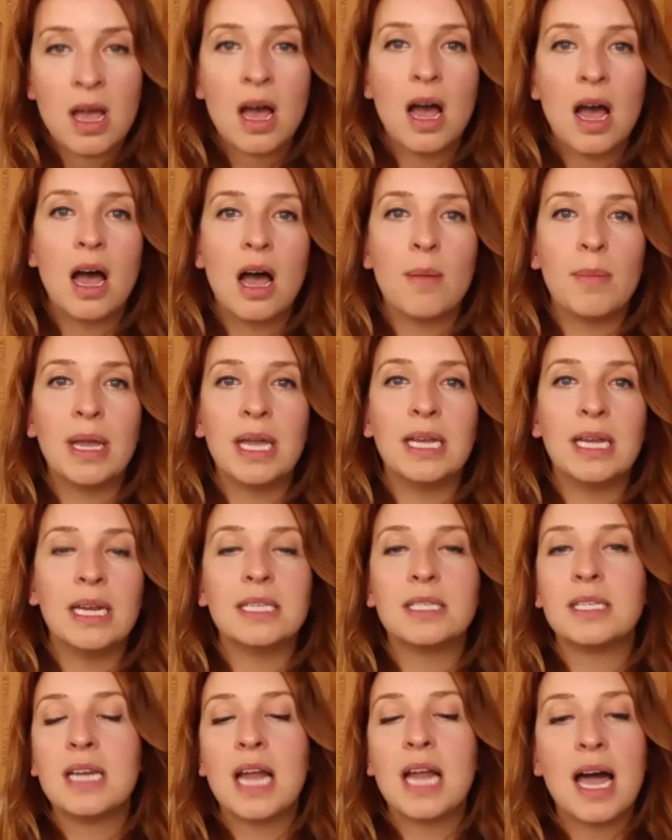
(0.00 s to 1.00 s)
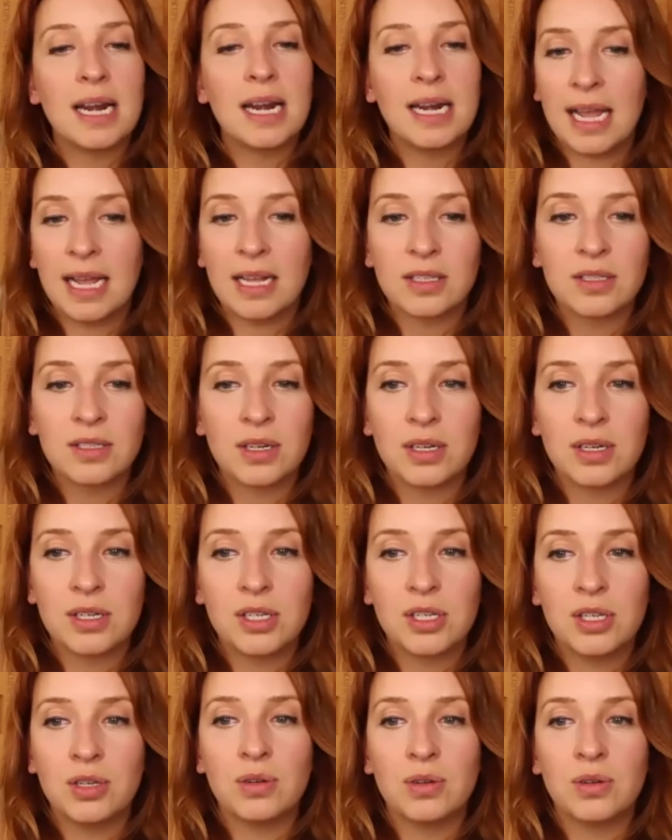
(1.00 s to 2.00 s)
It is not an answer
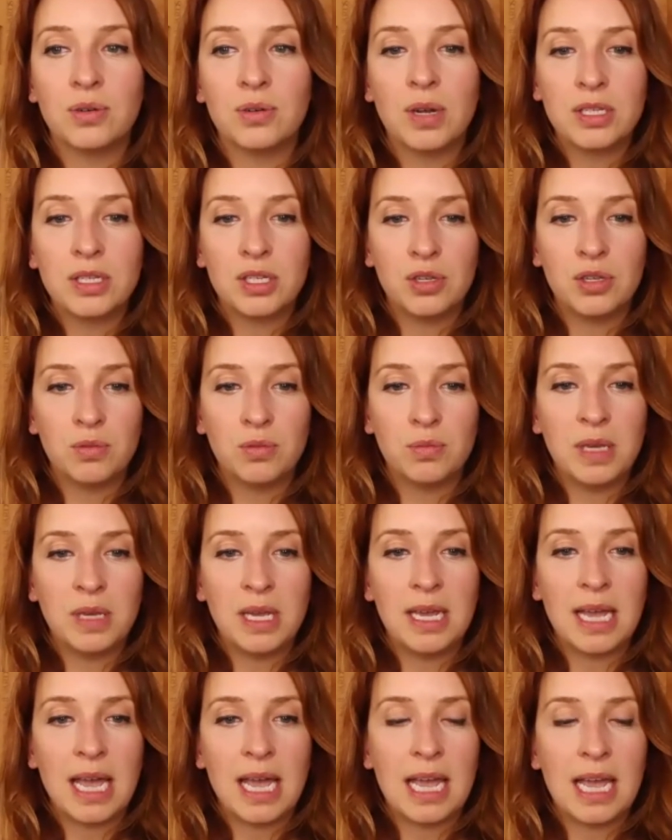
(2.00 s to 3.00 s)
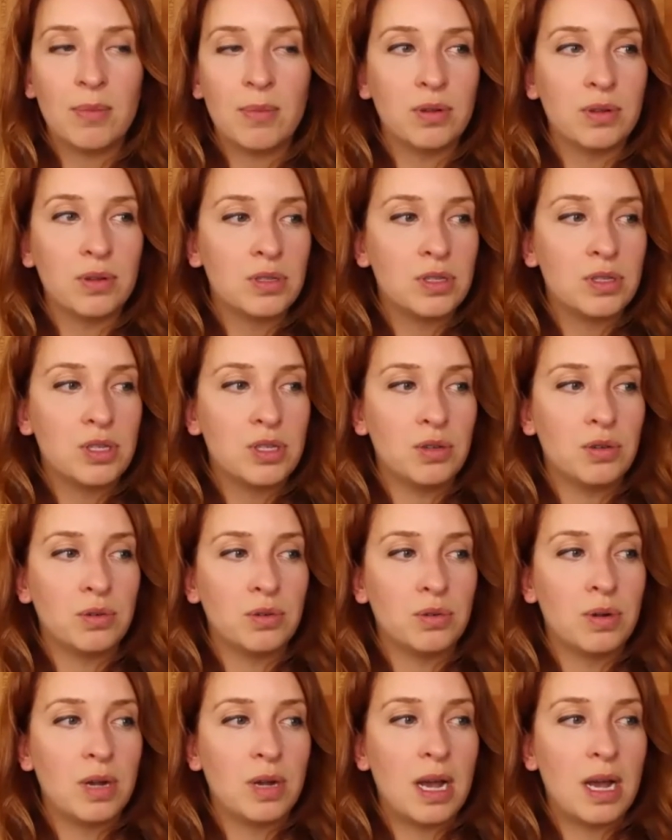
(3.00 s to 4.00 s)
to being able
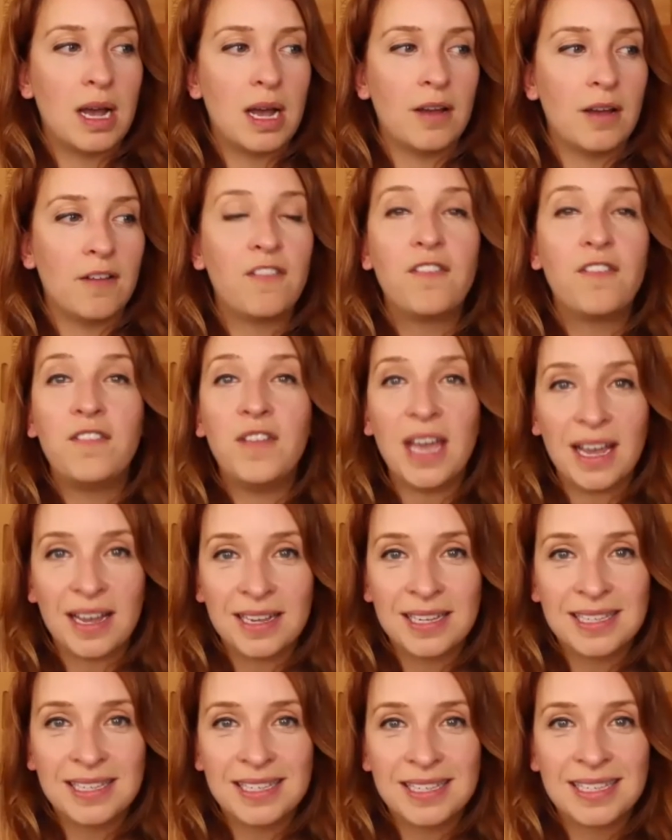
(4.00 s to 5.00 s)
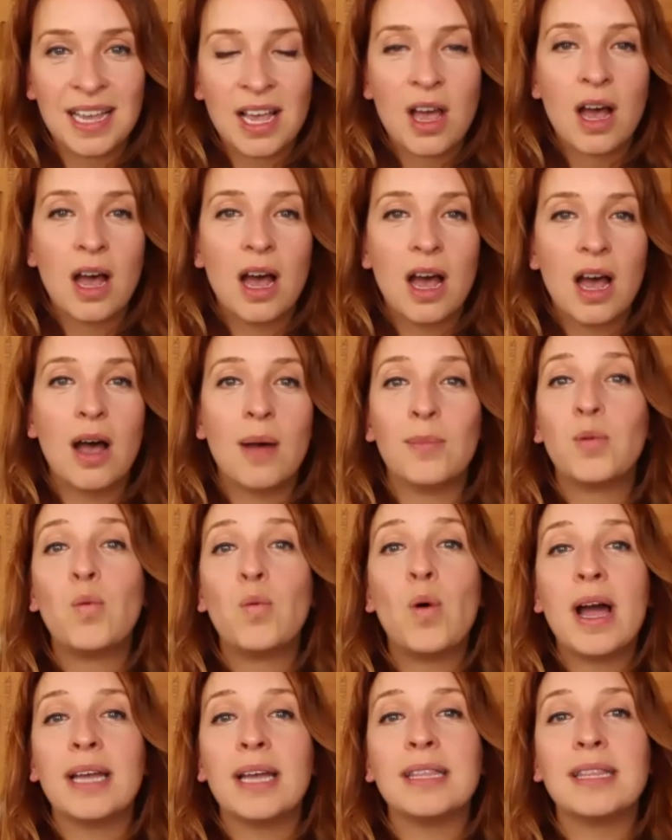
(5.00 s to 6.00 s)
to fix
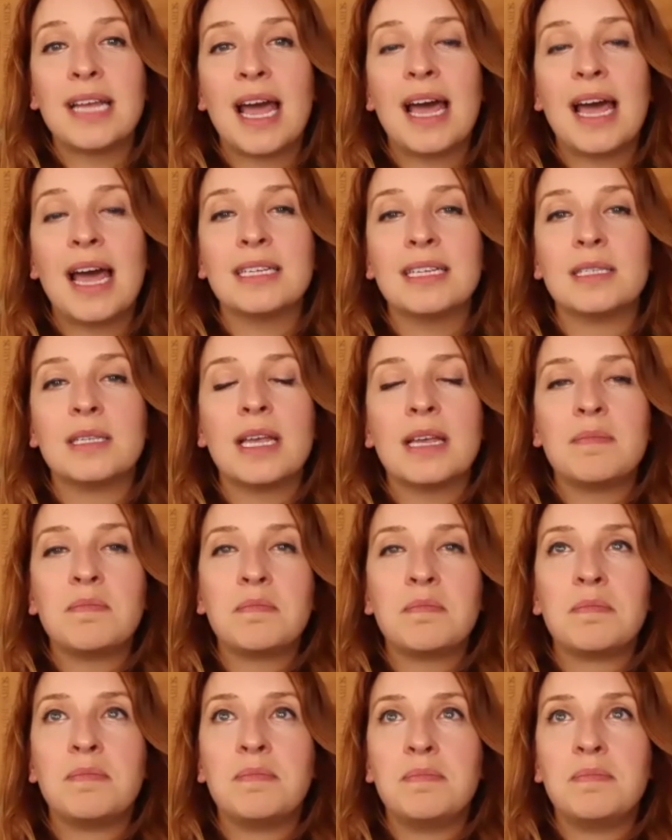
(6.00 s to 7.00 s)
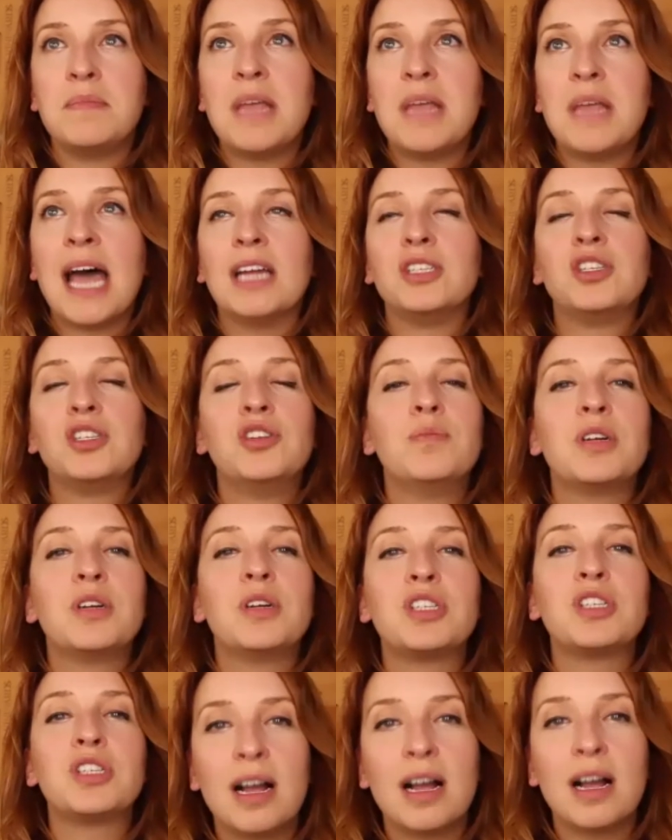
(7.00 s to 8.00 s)
wine that has had too much
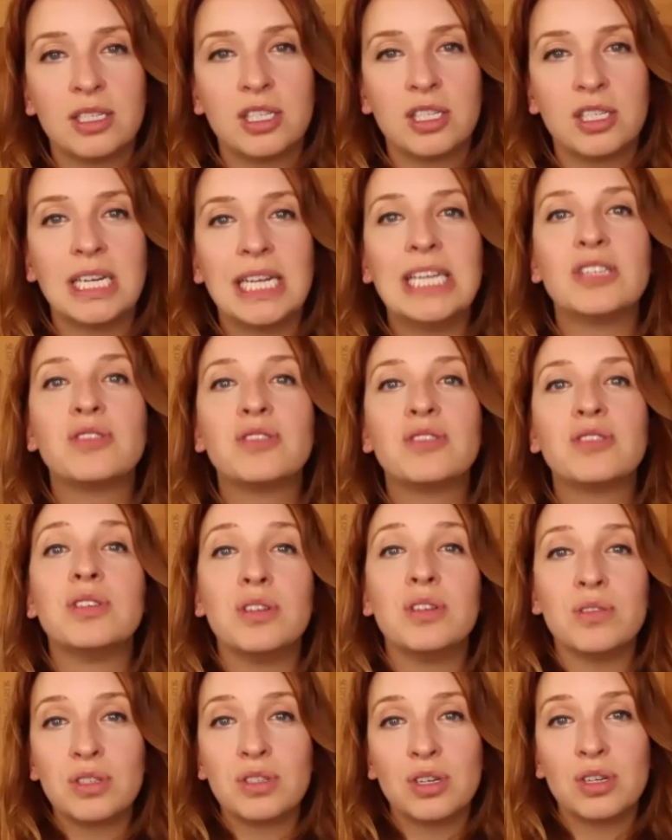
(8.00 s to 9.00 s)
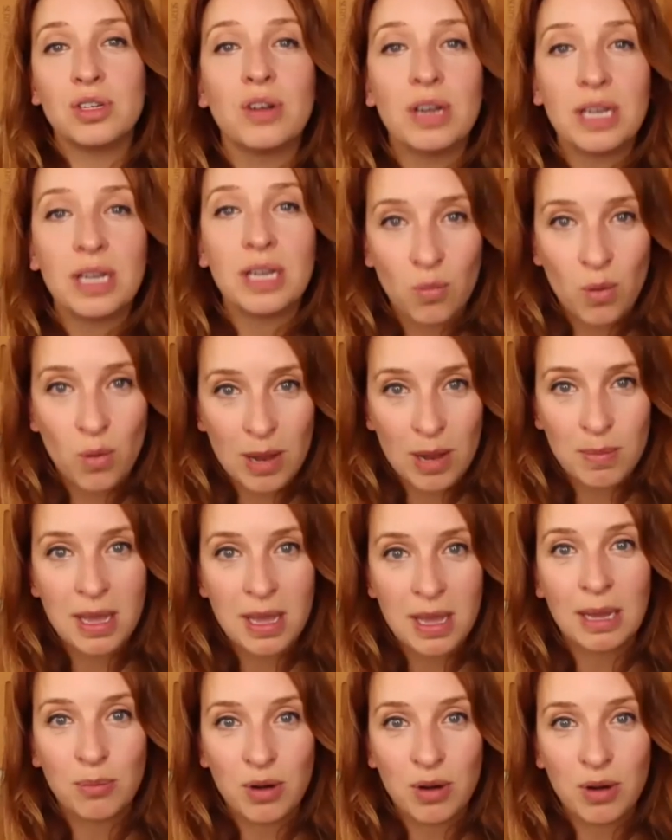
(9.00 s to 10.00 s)
oxygen introduced during the
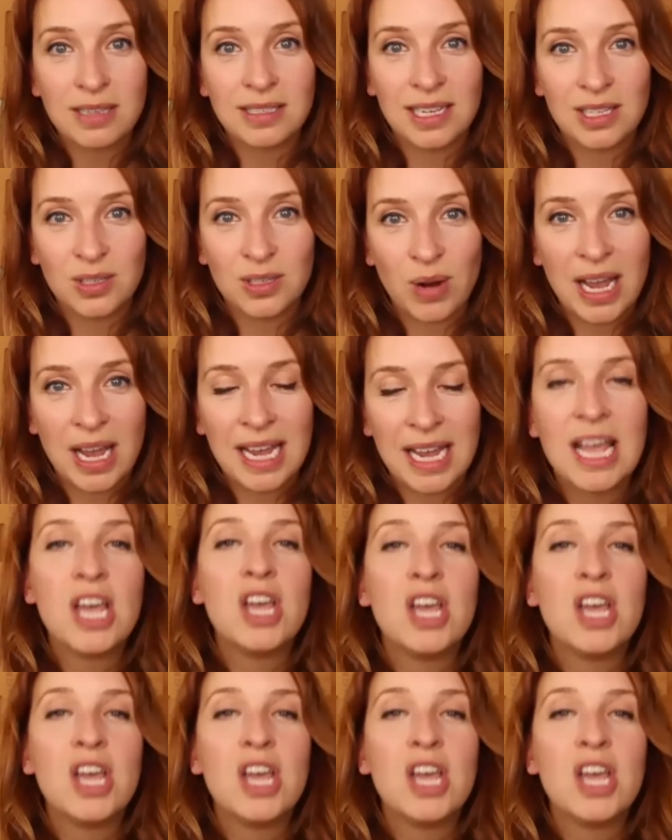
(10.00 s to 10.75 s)
winemaking process, right?